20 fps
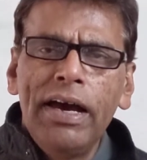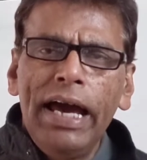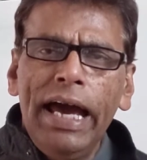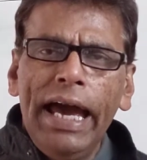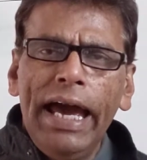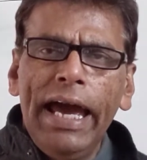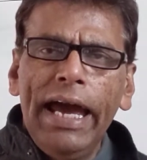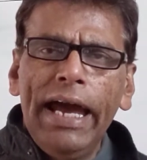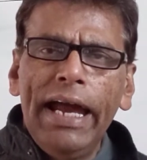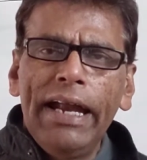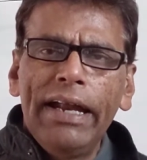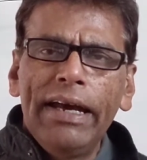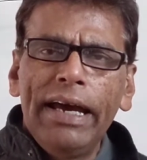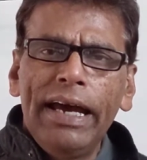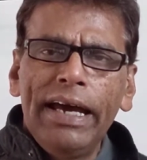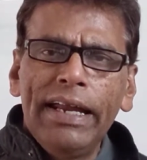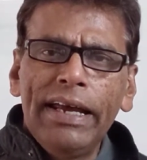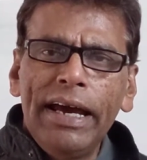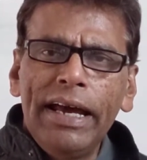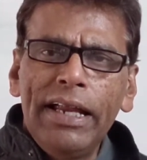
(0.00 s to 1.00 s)
and
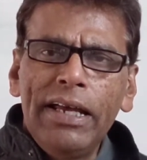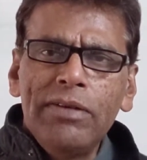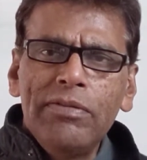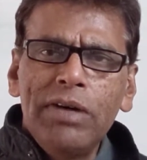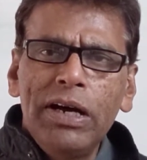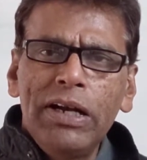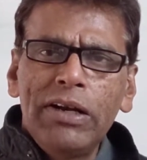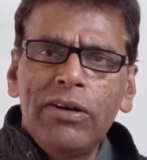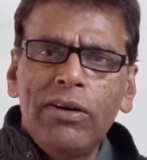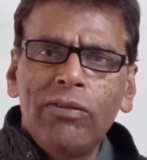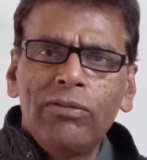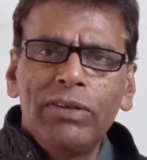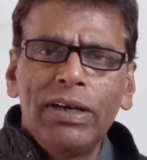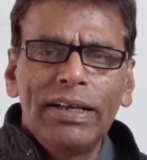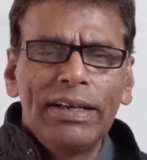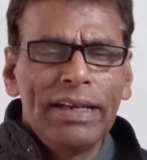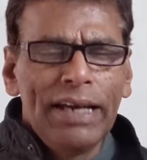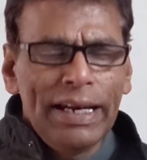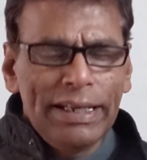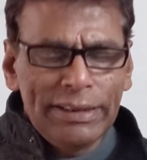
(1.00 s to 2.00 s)
an element of the
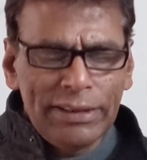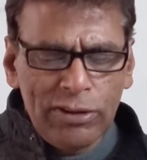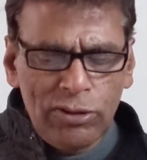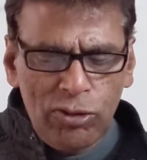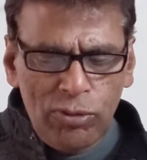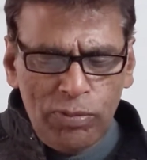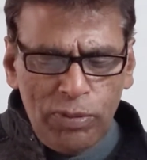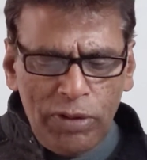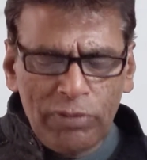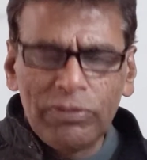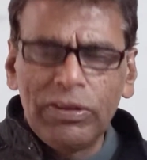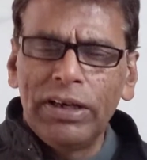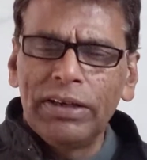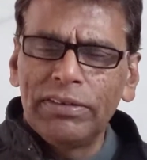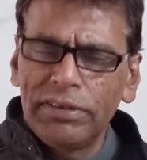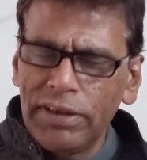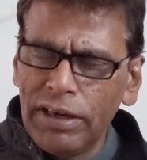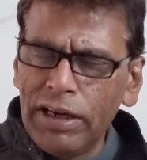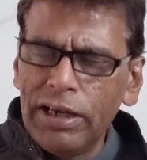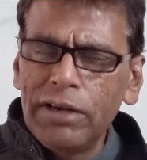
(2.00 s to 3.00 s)
next group of the
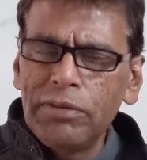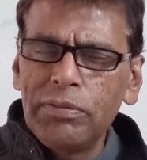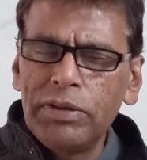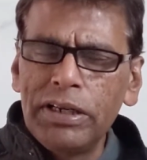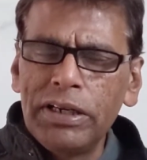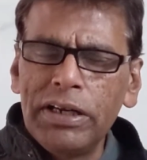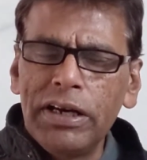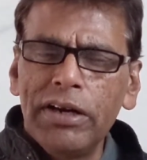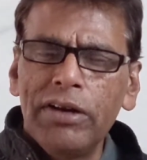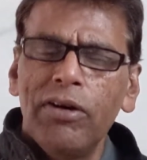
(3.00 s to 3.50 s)
third period,